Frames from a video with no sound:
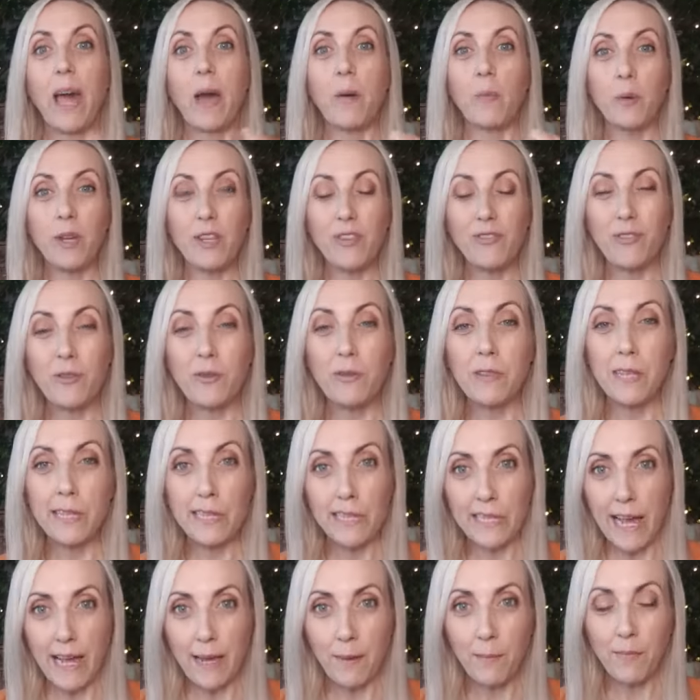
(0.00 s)
And we do the
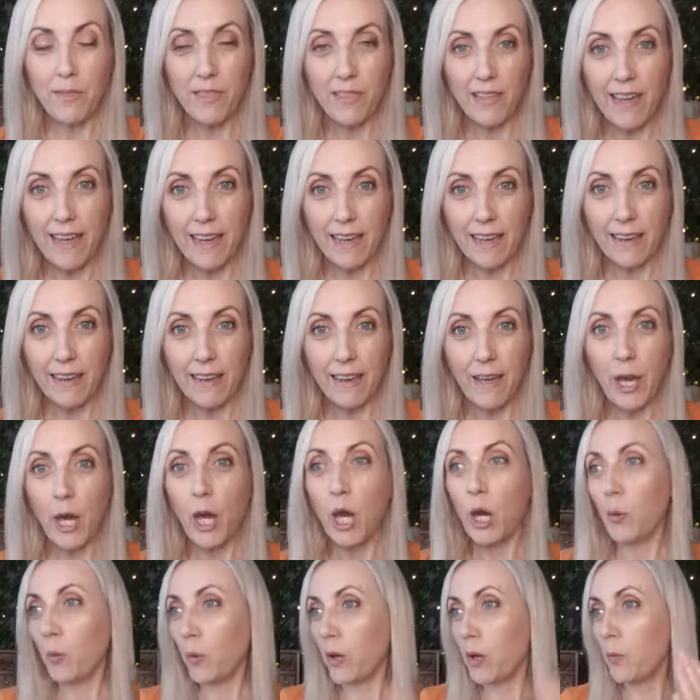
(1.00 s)
same thing.
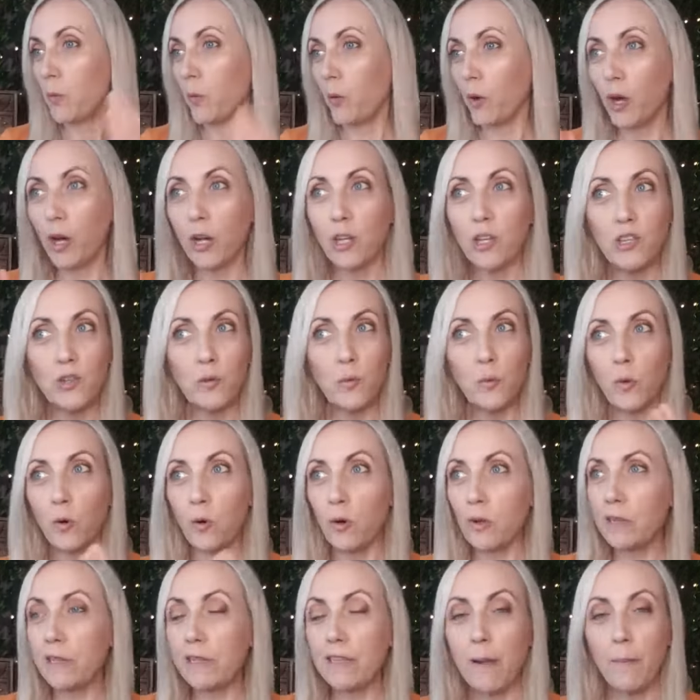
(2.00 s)
We work
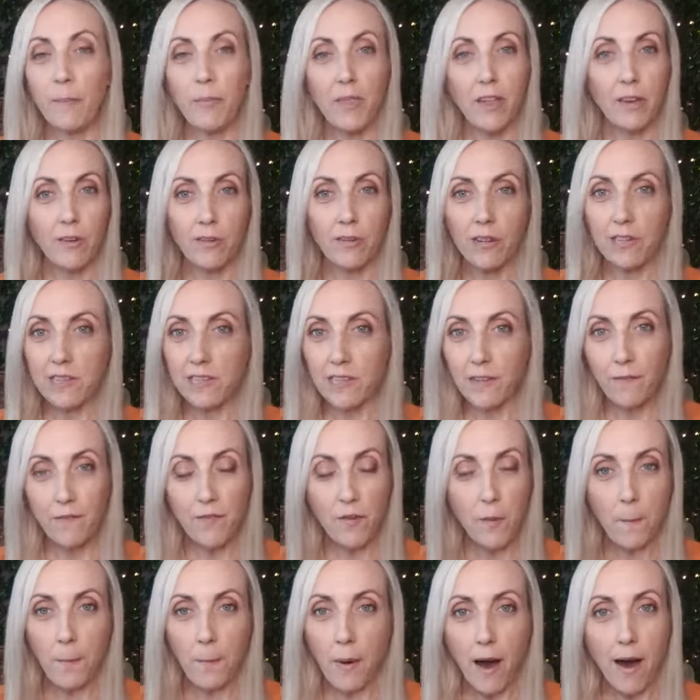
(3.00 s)
towards something on a
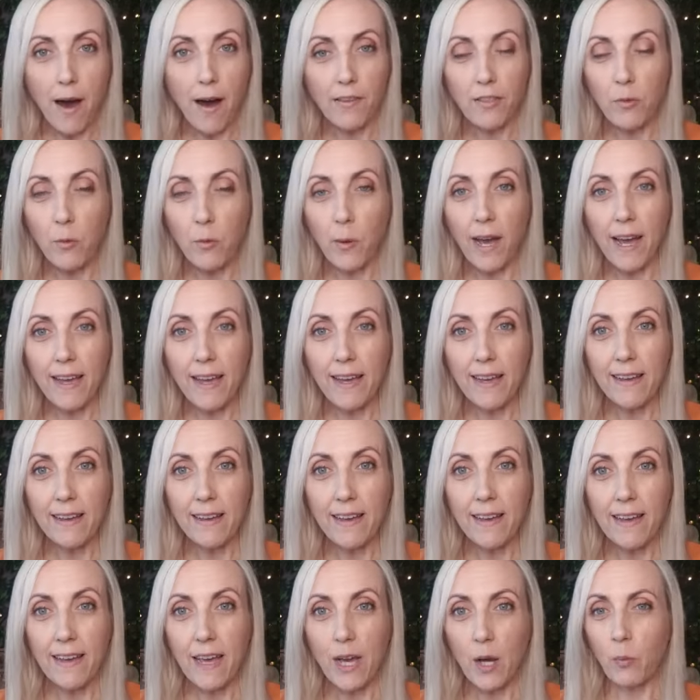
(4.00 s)
different pathway.
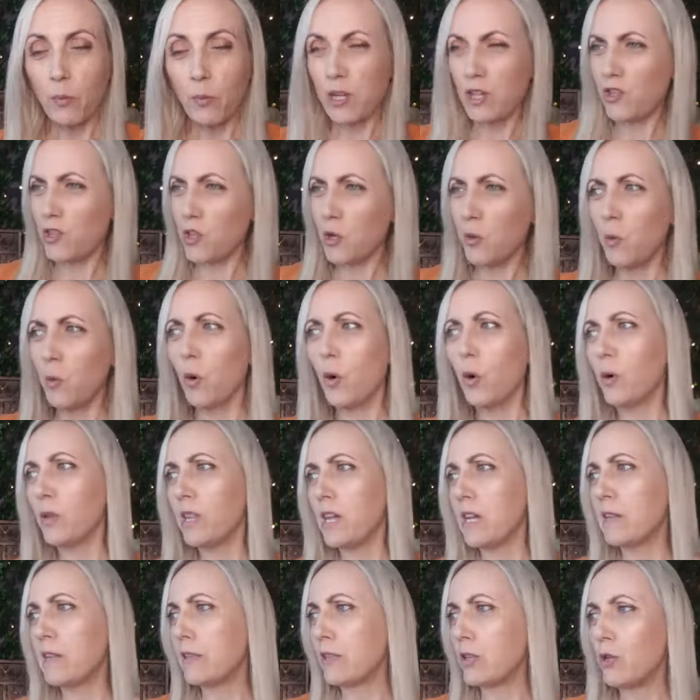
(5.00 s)
We do all
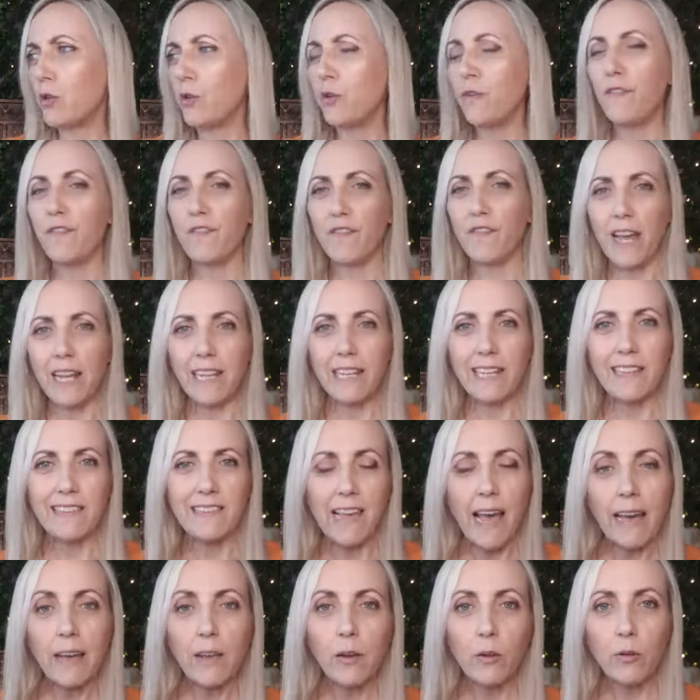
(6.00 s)
these new
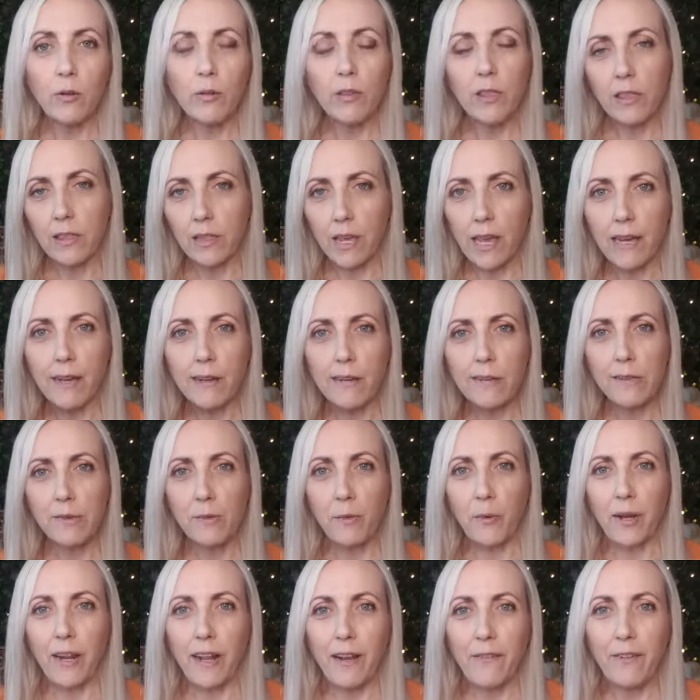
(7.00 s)
fandangled
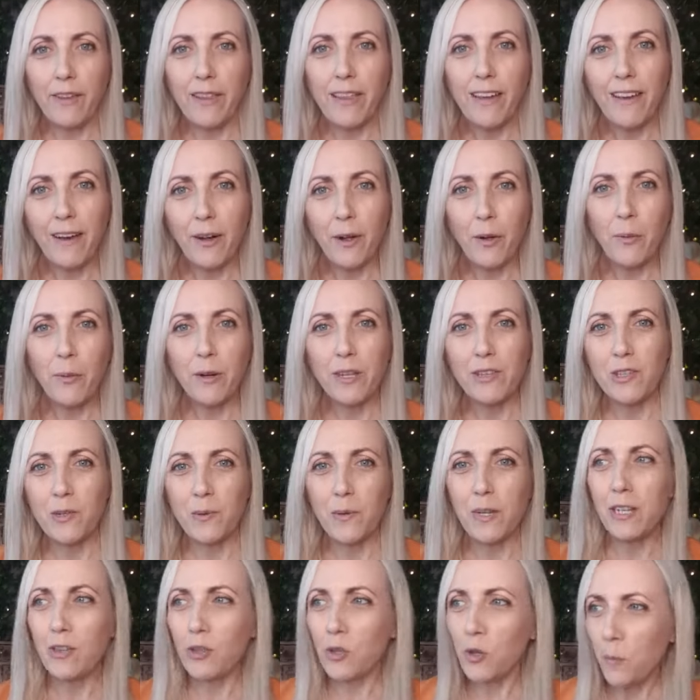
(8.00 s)
things, whatever the hell we're
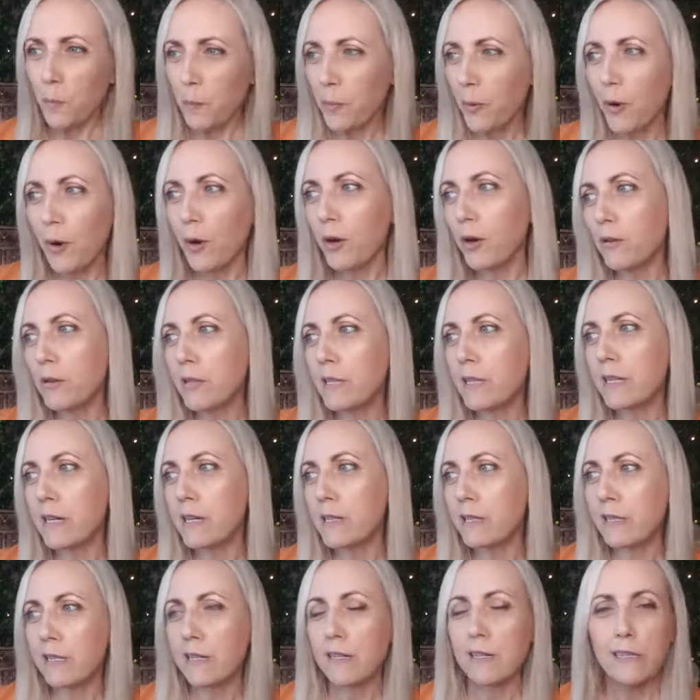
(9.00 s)
doing, new
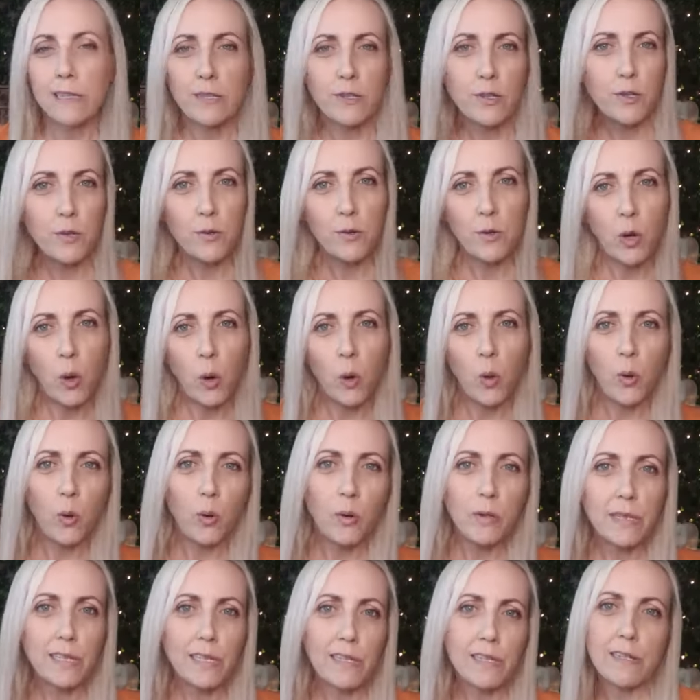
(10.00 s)
processes, new
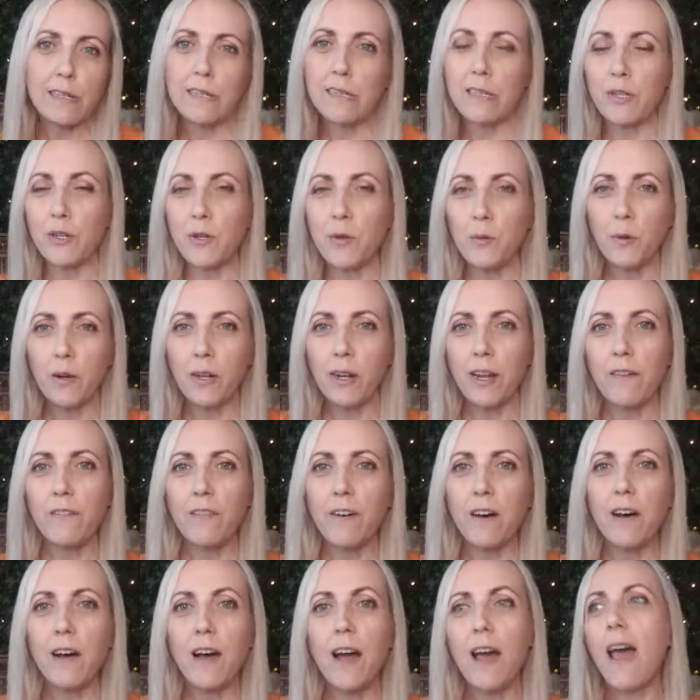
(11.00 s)
courses, new
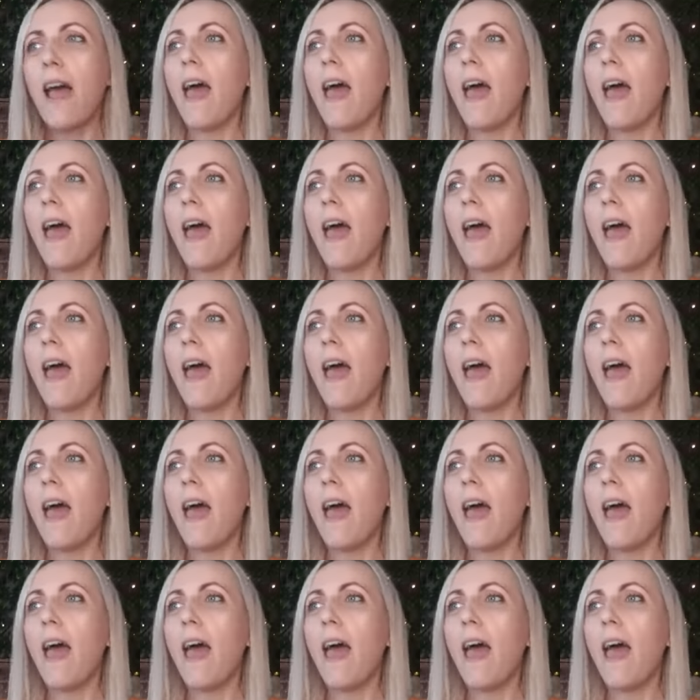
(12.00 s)
whatever.